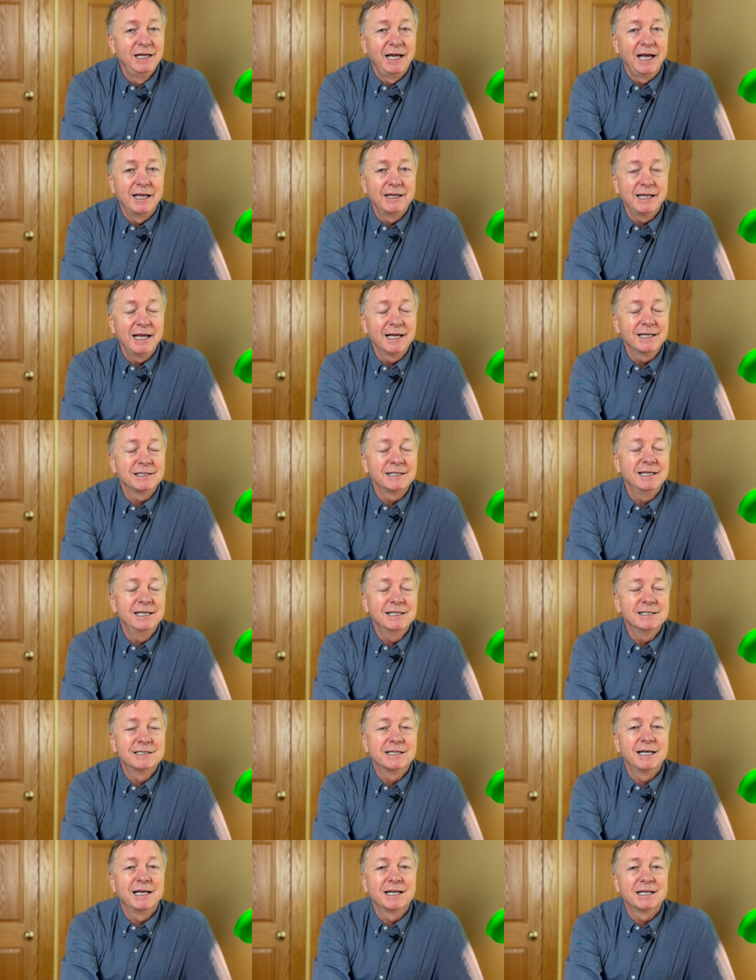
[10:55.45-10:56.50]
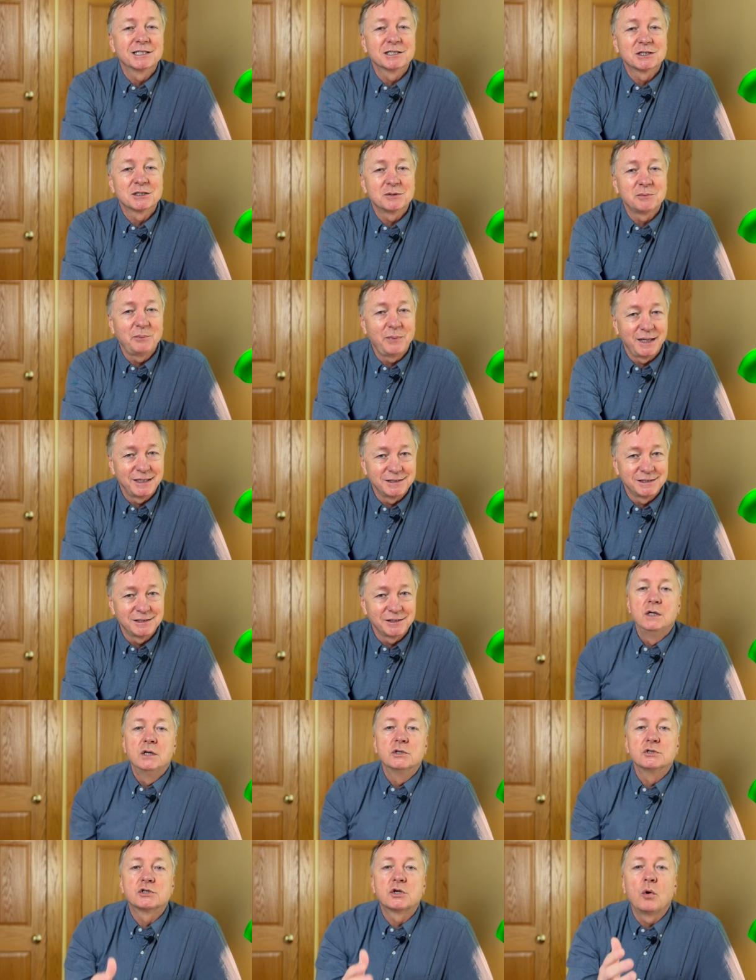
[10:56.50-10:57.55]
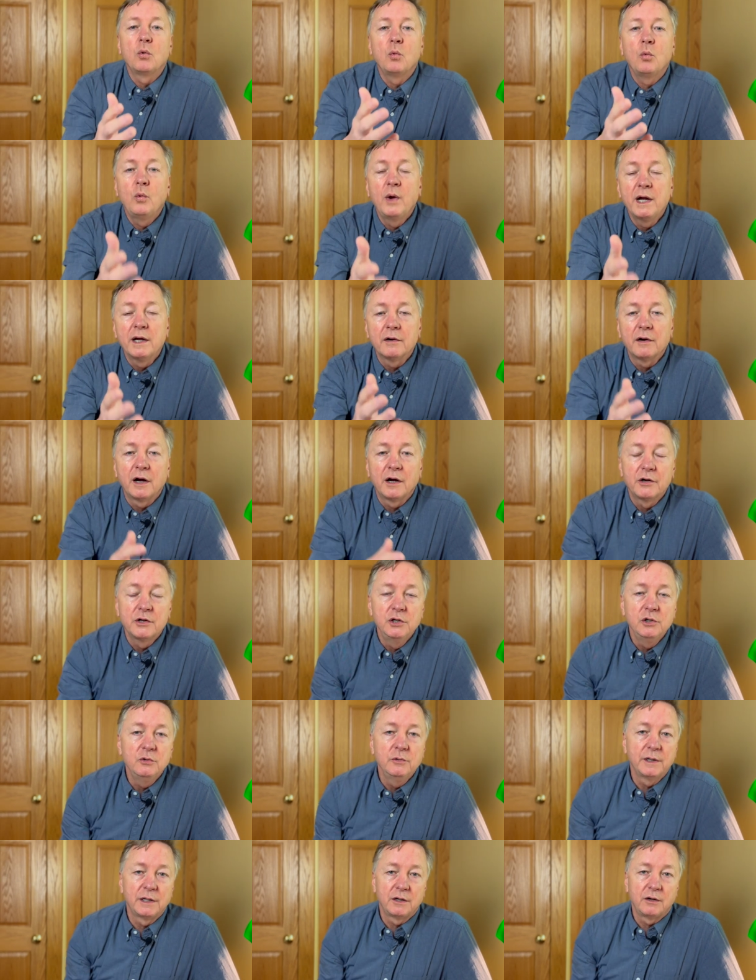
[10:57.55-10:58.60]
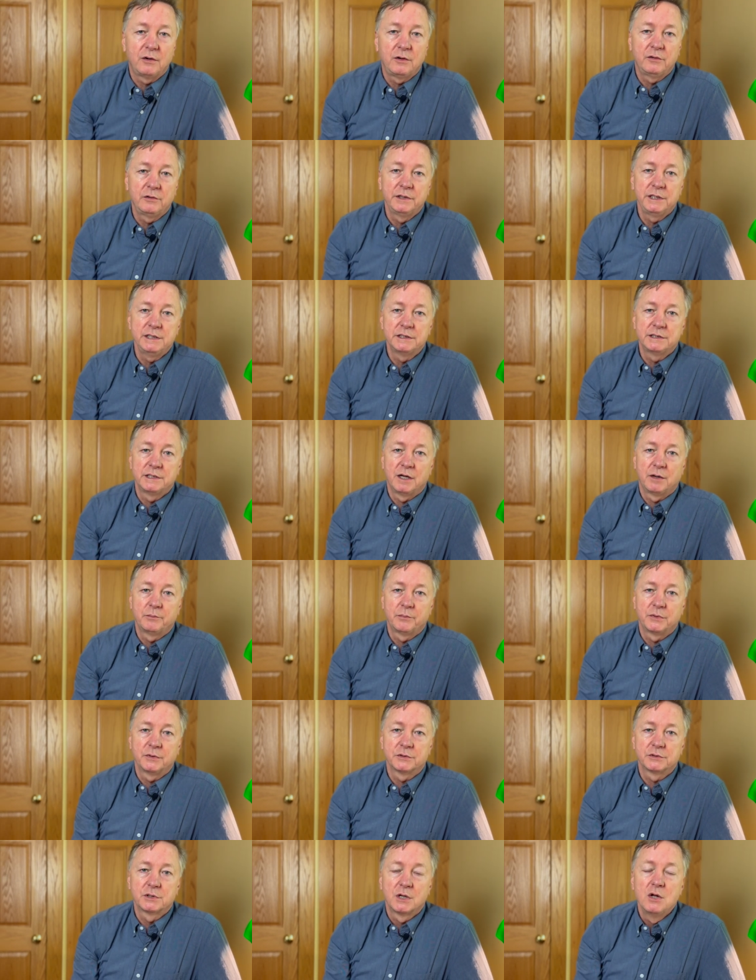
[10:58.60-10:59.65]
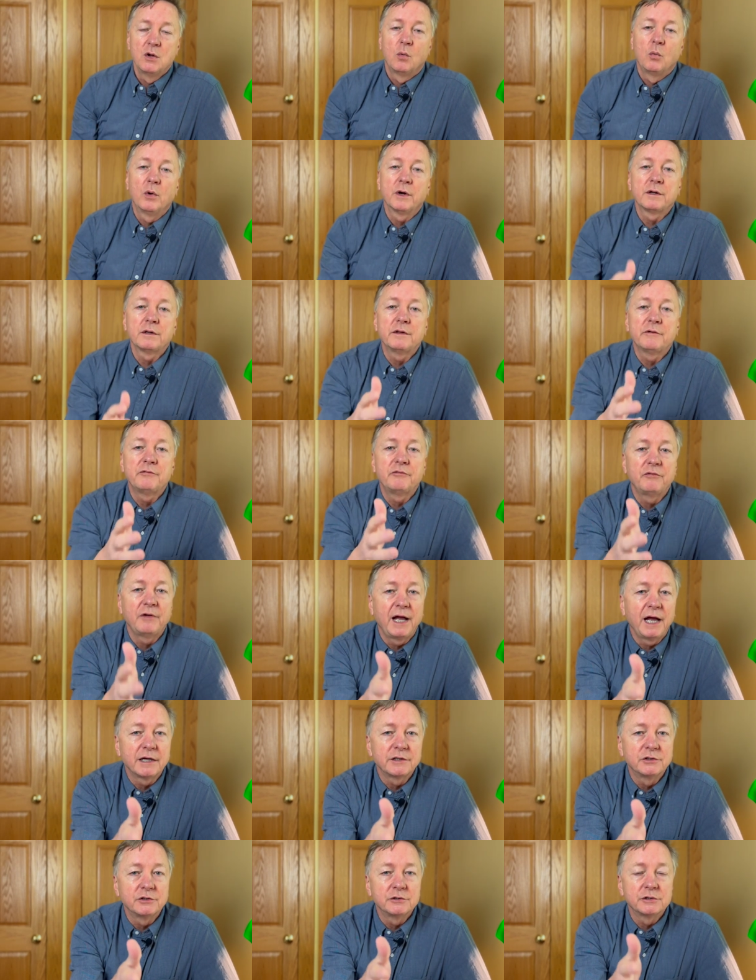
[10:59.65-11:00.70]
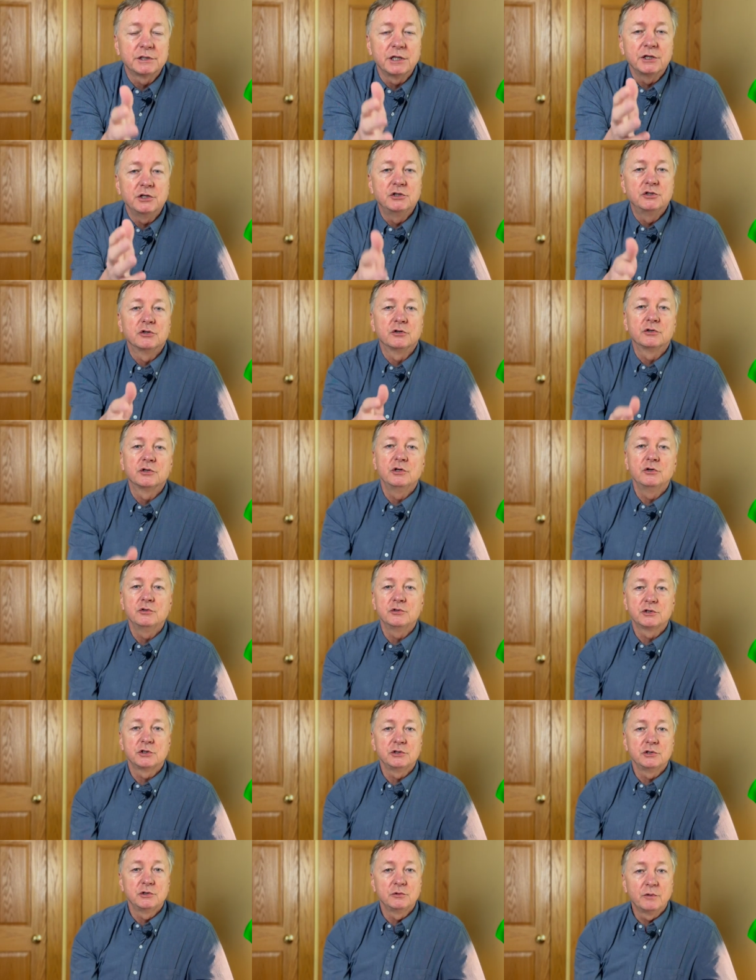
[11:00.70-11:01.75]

And that is expensive. So where are you in all these numbers? What are the factors that you're using to